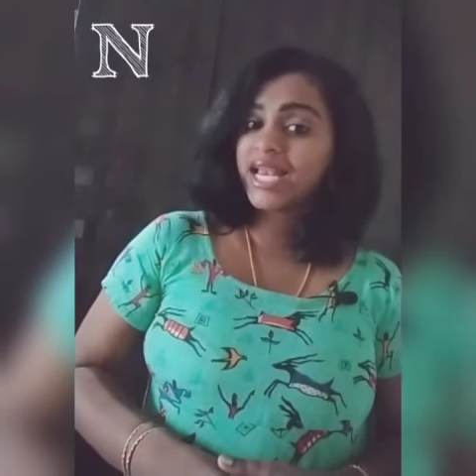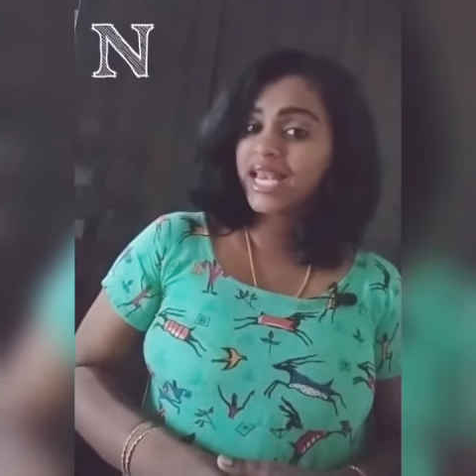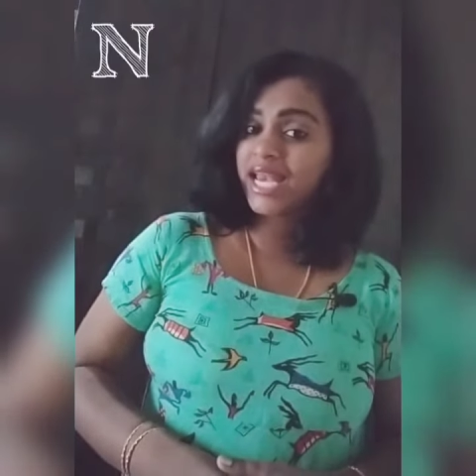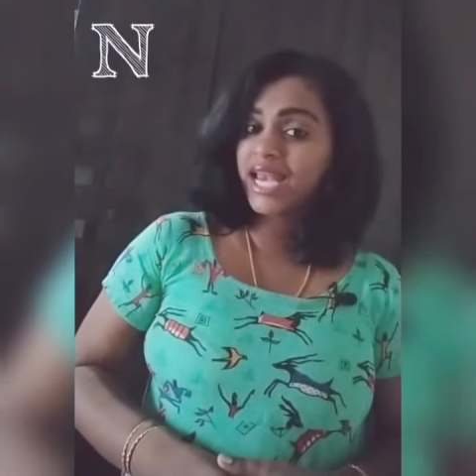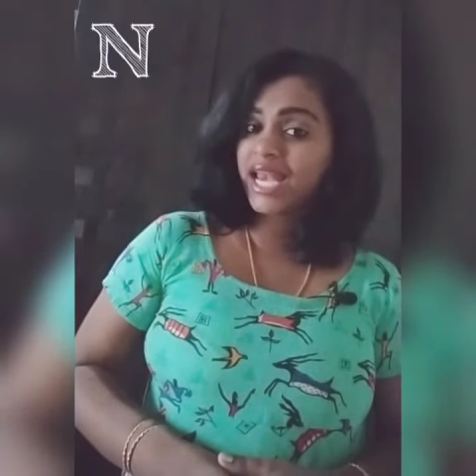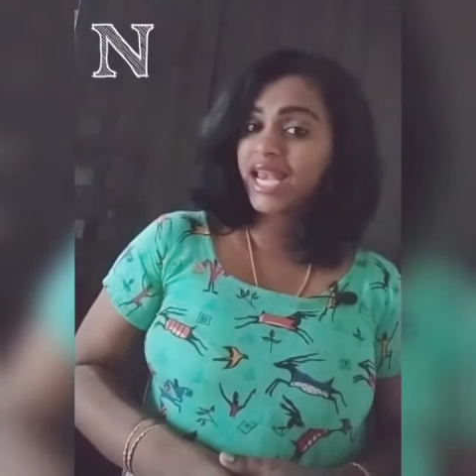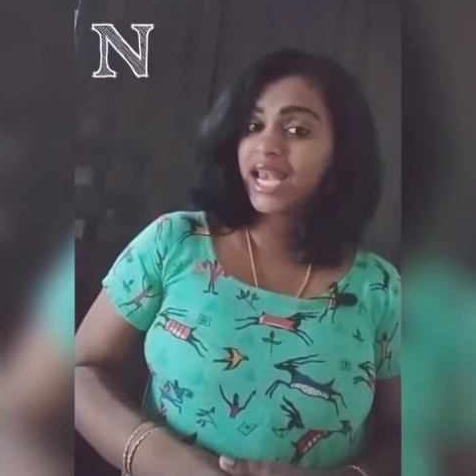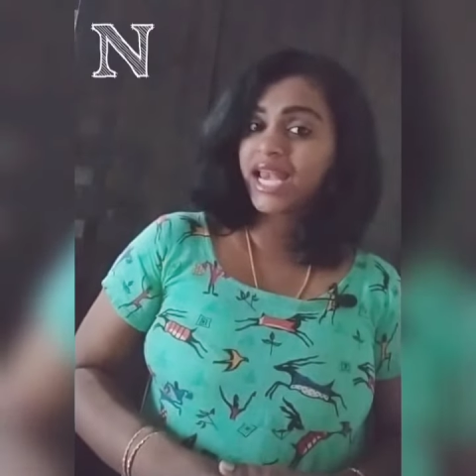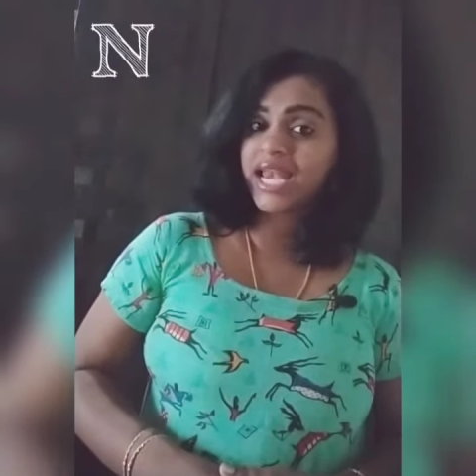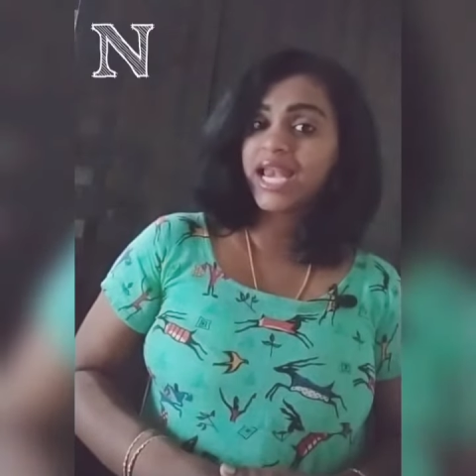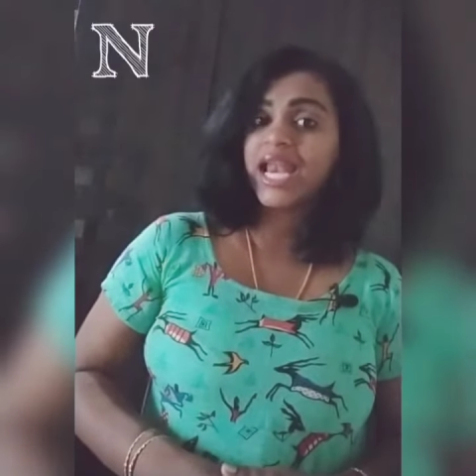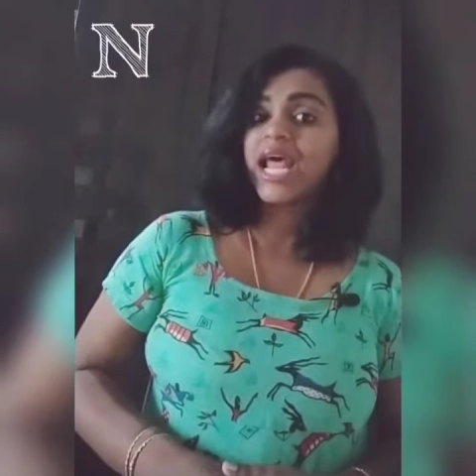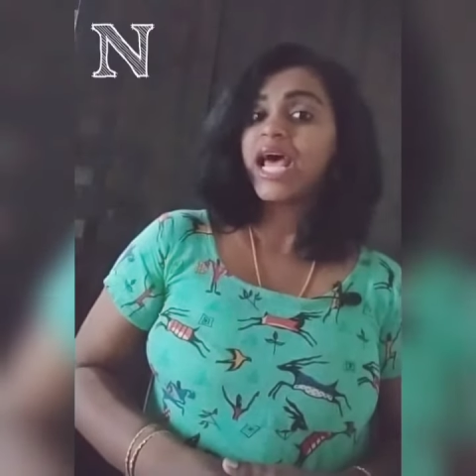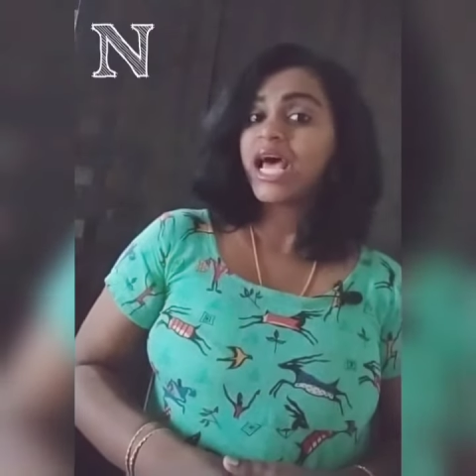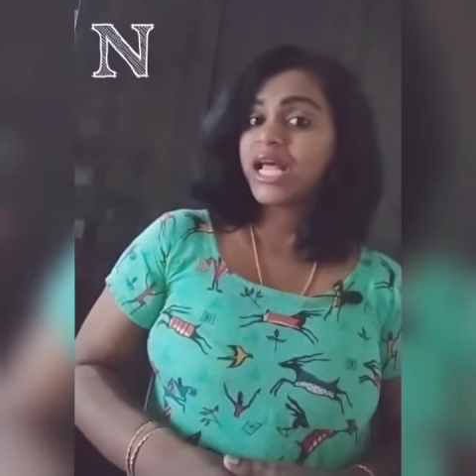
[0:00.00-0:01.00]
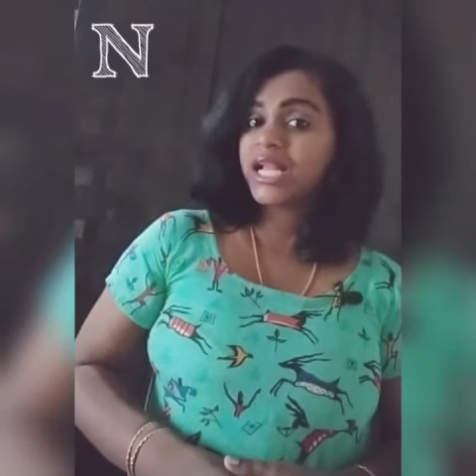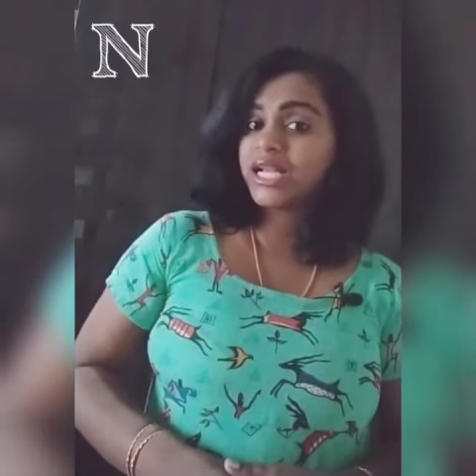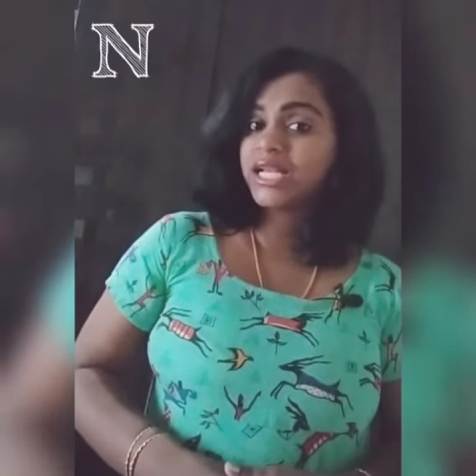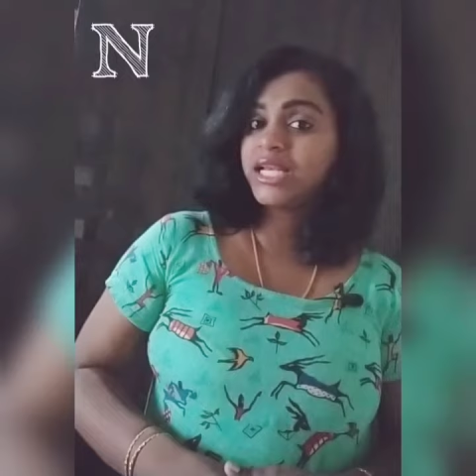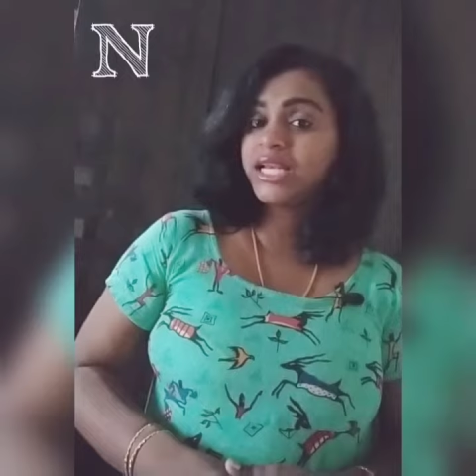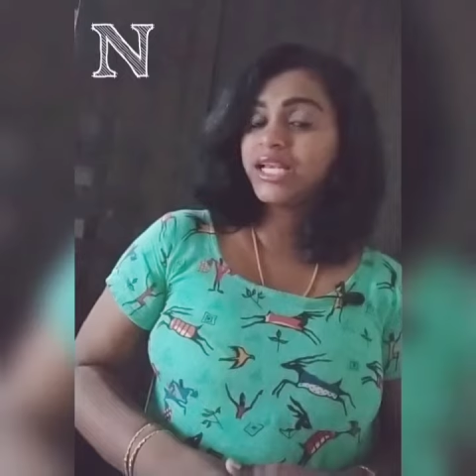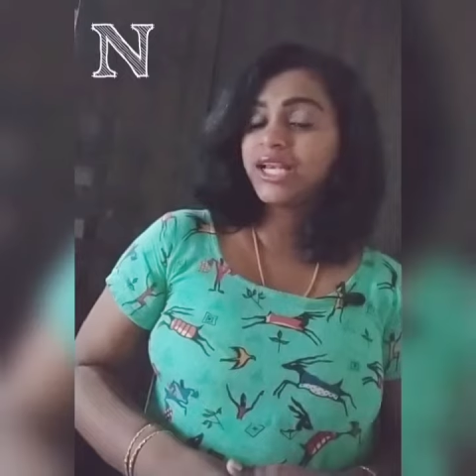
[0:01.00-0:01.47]
mm,
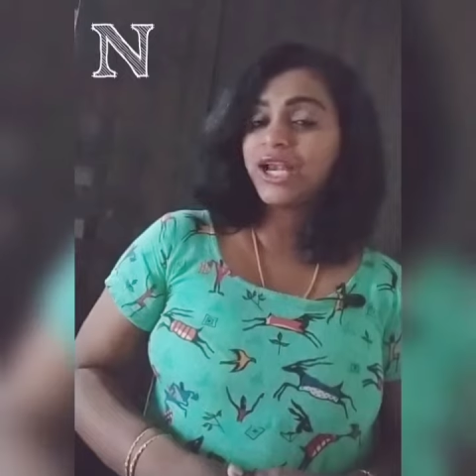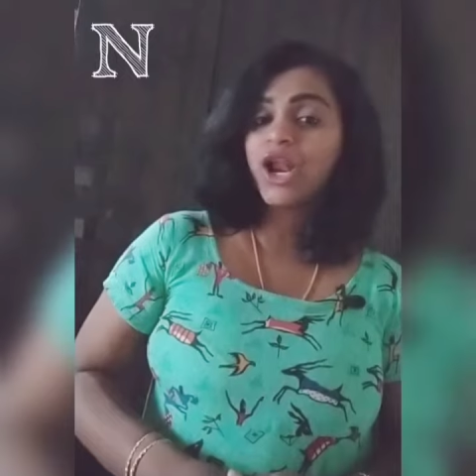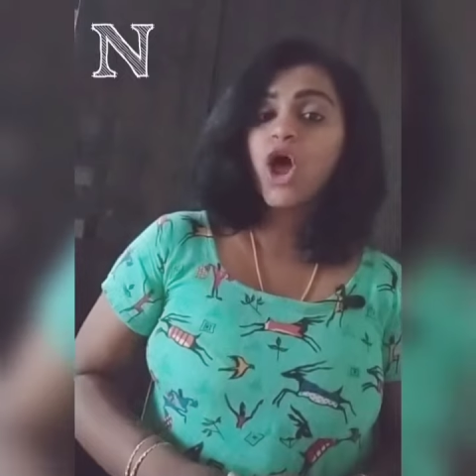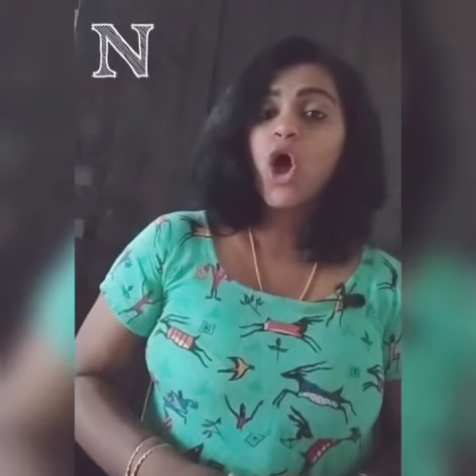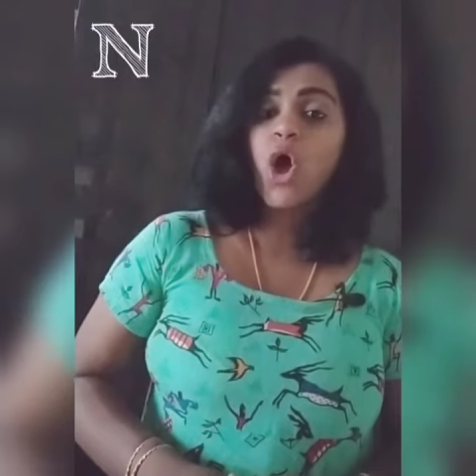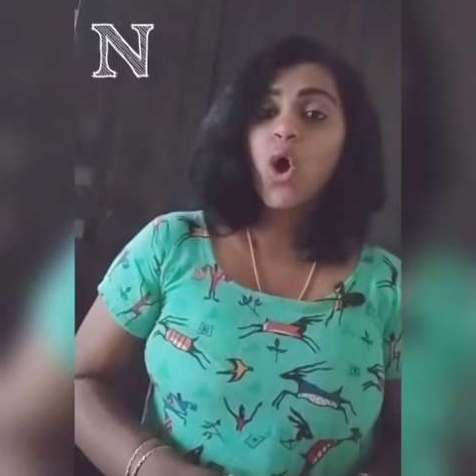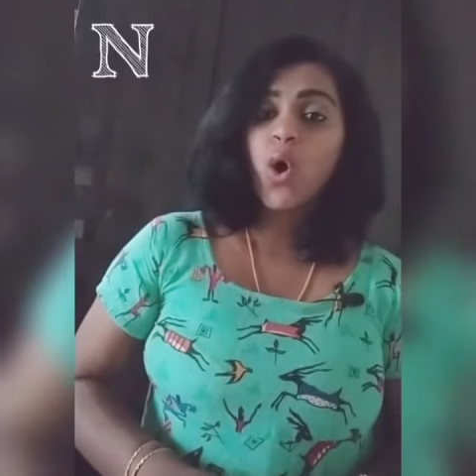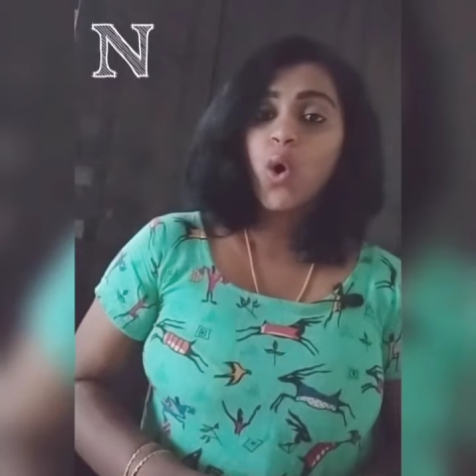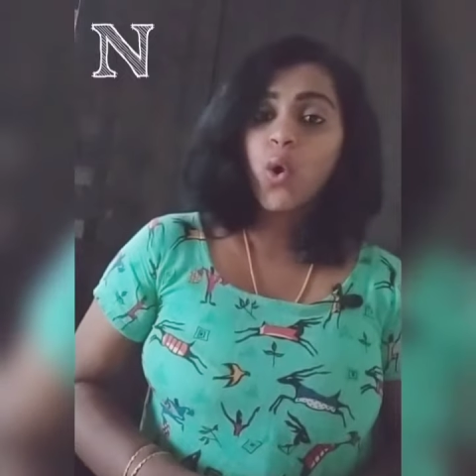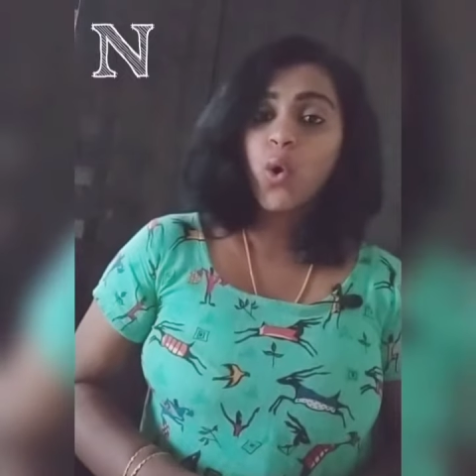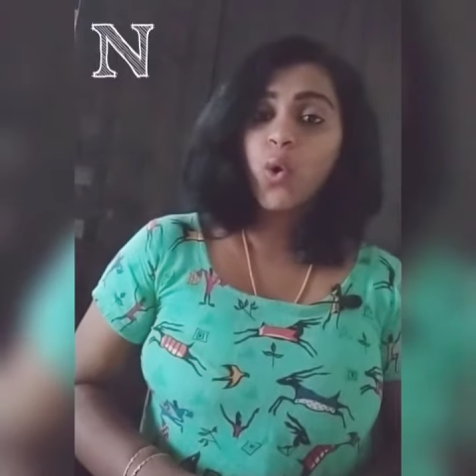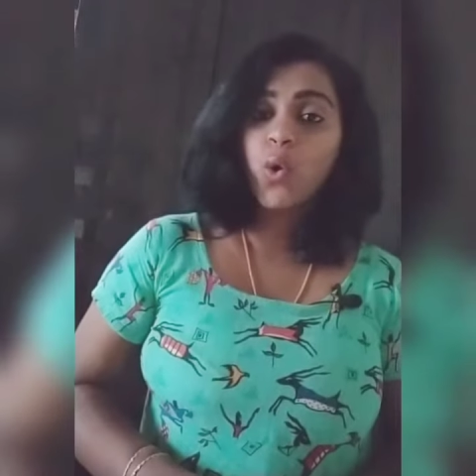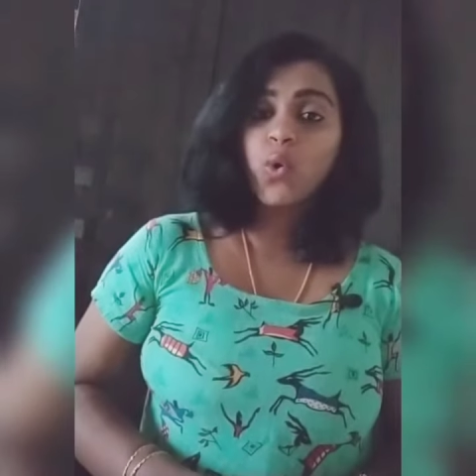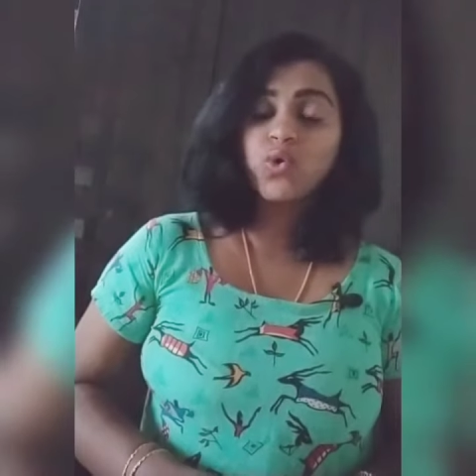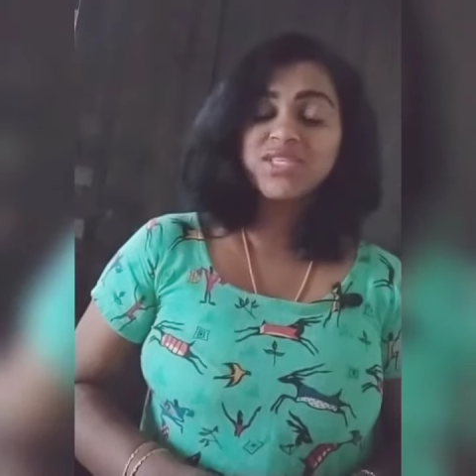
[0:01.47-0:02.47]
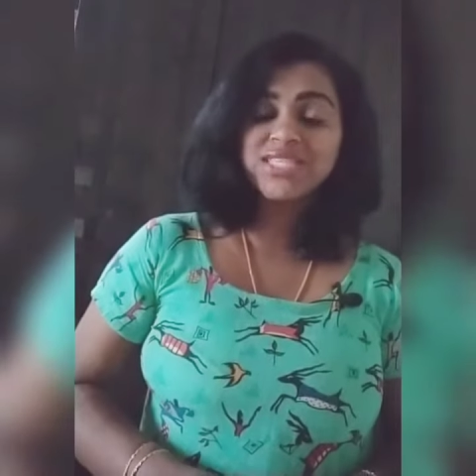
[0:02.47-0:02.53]
mm. O